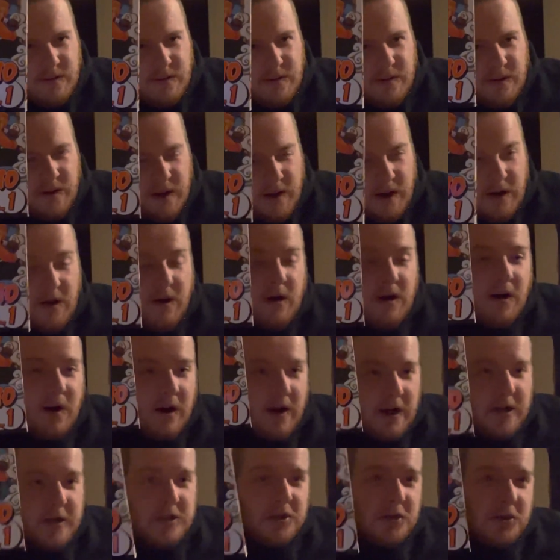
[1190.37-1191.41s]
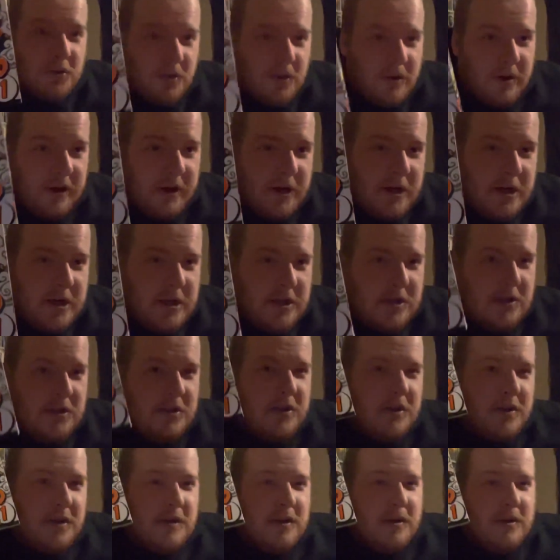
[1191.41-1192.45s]
are high school age,
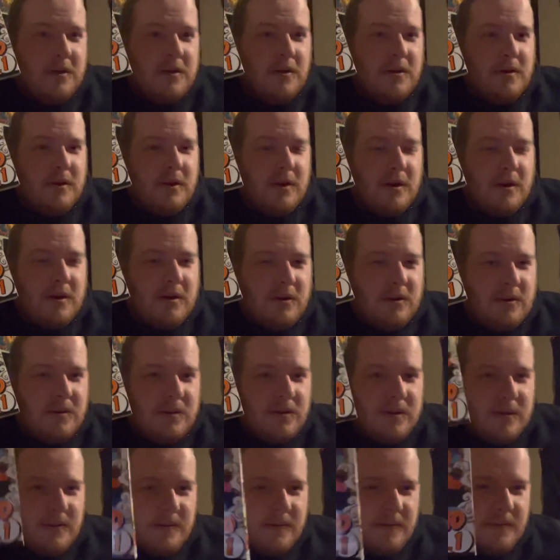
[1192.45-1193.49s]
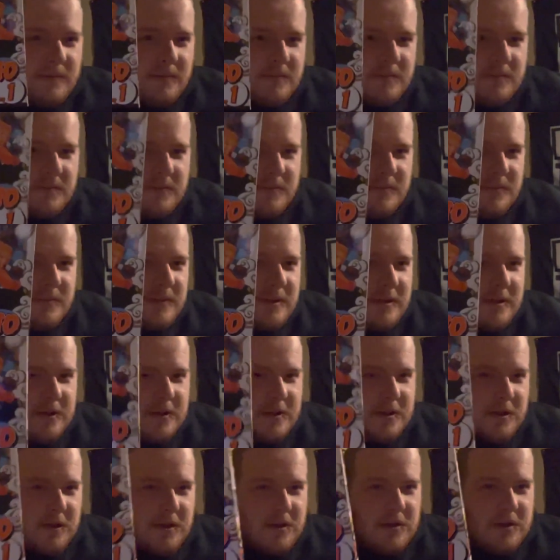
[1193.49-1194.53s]
and he
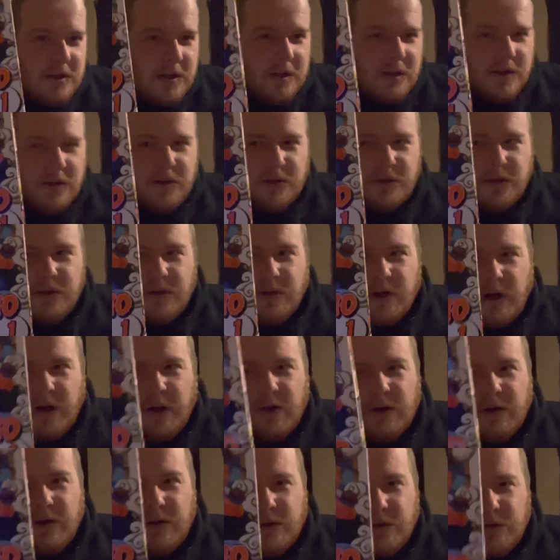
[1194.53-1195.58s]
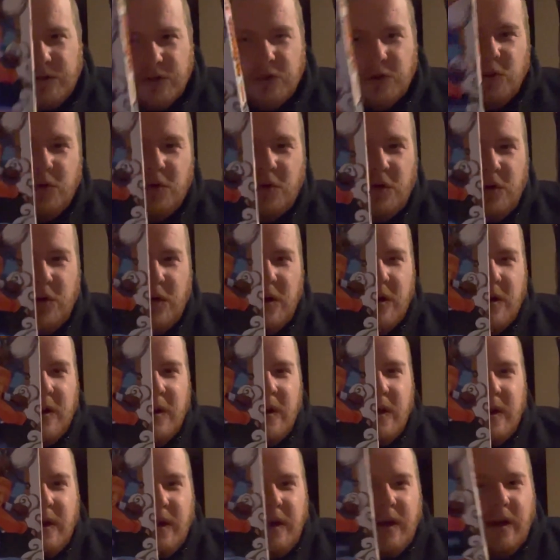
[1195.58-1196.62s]
starts on out in a school,
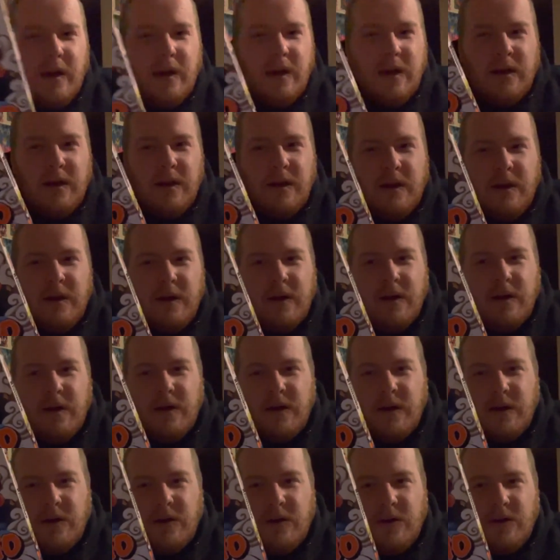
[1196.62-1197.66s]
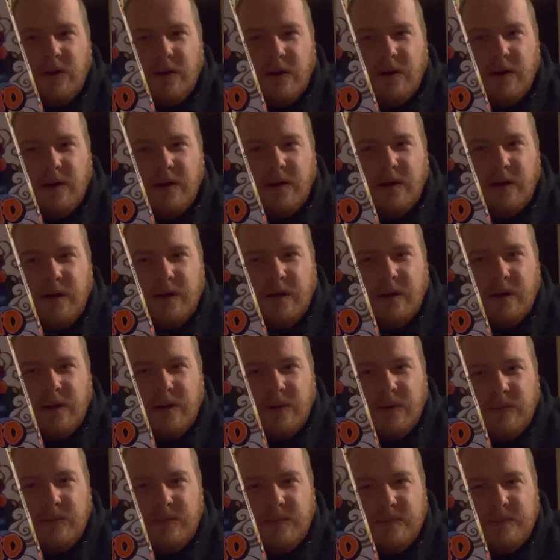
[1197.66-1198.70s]
and you know, I